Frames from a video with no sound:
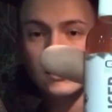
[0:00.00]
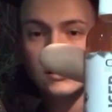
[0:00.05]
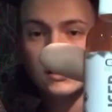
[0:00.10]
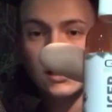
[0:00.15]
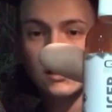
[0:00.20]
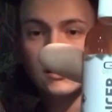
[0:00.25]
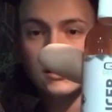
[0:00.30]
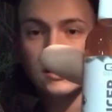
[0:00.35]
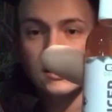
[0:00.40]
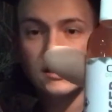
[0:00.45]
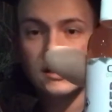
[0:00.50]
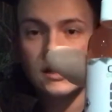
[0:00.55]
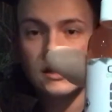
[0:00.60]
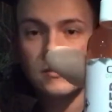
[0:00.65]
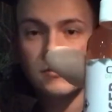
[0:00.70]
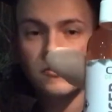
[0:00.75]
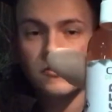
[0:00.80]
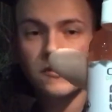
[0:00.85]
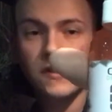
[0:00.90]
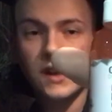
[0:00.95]
So as you can see,
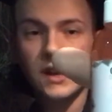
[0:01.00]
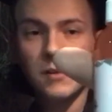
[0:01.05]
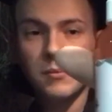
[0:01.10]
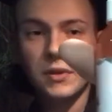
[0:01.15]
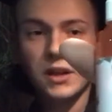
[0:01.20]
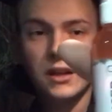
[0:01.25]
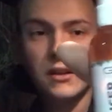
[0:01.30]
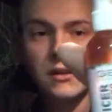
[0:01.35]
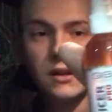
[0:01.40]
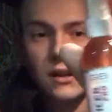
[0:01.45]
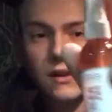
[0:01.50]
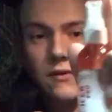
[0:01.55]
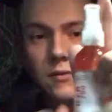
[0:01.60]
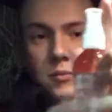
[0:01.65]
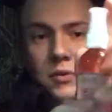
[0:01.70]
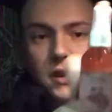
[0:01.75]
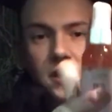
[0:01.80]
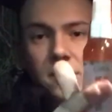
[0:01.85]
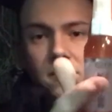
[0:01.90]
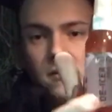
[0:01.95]
it's fairly big. Like, I've
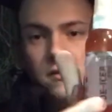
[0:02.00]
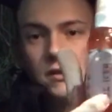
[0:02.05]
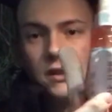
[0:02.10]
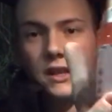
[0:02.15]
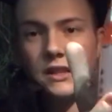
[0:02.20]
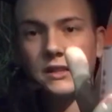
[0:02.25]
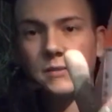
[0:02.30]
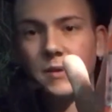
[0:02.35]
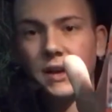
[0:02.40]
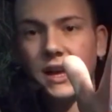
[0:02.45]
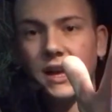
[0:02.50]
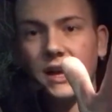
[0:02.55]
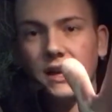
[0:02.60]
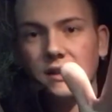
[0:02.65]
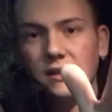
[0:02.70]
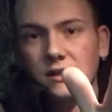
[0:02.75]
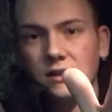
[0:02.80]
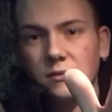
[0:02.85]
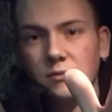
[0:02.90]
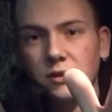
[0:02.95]
put it against my
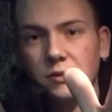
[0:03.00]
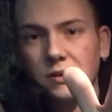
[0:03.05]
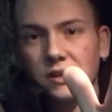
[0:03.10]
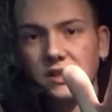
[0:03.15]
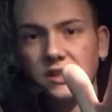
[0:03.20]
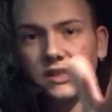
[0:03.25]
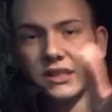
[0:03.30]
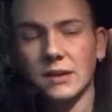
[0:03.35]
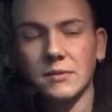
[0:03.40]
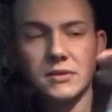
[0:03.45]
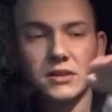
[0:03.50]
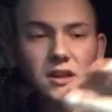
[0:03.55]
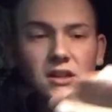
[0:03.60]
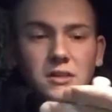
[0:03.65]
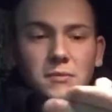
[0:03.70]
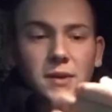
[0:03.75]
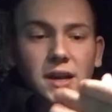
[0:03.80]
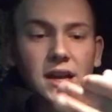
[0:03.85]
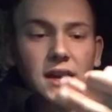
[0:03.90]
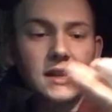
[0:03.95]
hand, it's pretty much the same size
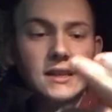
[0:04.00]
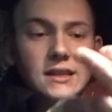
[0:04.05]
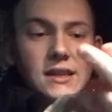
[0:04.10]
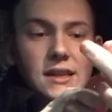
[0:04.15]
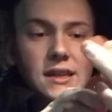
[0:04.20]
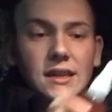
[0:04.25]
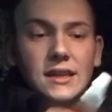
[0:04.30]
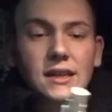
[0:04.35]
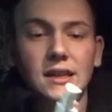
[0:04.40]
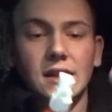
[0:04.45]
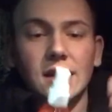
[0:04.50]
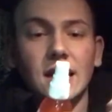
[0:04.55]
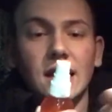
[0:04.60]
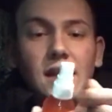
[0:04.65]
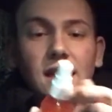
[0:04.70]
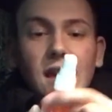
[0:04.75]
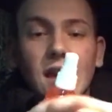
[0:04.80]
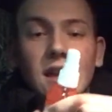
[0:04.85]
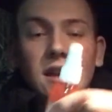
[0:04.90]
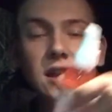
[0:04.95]
as my hand.
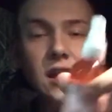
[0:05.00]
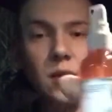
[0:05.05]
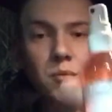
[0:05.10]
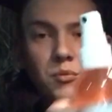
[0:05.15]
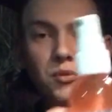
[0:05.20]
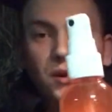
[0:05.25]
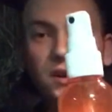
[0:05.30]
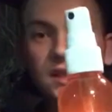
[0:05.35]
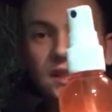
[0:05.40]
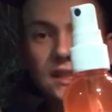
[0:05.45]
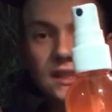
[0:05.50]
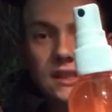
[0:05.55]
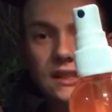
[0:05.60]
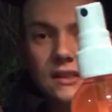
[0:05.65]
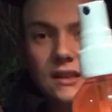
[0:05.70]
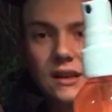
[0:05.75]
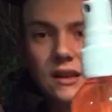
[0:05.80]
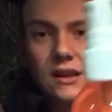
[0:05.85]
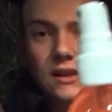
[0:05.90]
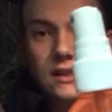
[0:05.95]
Again, a pretty
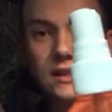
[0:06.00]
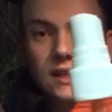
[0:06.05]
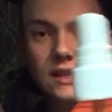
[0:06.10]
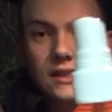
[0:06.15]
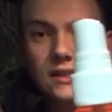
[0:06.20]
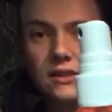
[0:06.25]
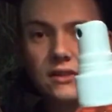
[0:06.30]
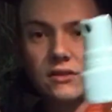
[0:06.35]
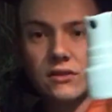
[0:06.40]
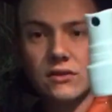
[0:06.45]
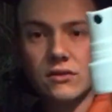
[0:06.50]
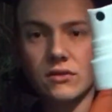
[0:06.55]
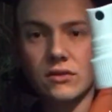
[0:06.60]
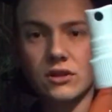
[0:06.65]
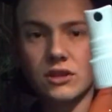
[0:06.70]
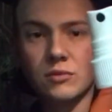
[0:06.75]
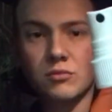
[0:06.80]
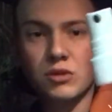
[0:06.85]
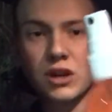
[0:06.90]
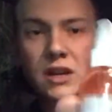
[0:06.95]
decent
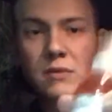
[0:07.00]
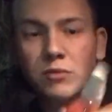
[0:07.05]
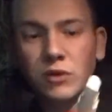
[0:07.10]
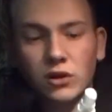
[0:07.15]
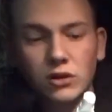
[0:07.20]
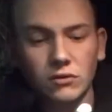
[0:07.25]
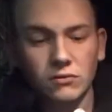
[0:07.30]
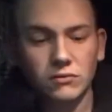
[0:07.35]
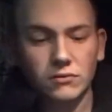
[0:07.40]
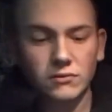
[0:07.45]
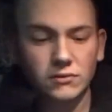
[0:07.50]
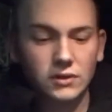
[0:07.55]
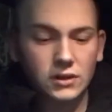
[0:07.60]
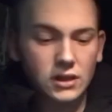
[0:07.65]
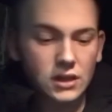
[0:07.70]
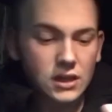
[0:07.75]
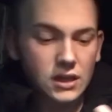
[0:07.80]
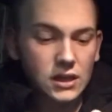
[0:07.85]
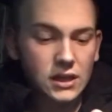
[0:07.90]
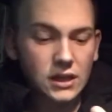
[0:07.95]
spray bottle
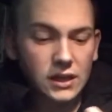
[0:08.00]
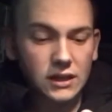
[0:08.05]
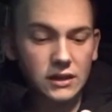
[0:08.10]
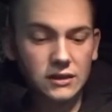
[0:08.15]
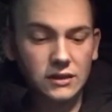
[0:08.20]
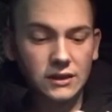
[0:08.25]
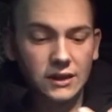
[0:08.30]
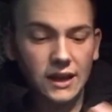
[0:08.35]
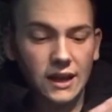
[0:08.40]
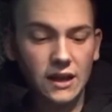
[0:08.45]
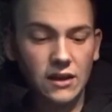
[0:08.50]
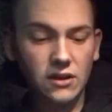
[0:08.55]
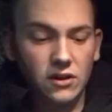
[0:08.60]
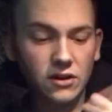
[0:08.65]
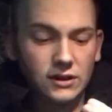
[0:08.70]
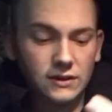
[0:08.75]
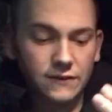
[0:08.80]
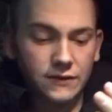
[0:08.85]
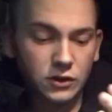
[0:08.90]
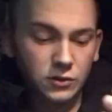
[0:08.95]
to get a
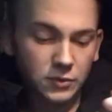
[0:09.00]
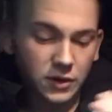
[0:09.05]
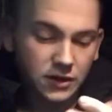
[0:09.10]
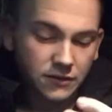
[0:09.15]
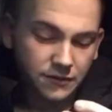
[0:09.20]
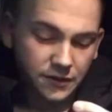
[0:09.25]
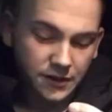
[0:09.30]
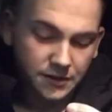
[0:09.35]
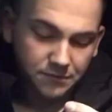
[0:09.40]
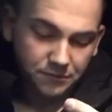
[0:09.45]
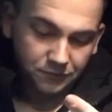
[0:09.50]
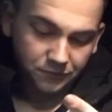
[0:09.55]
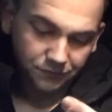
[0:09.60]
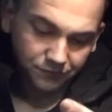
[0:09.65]
nice film over it.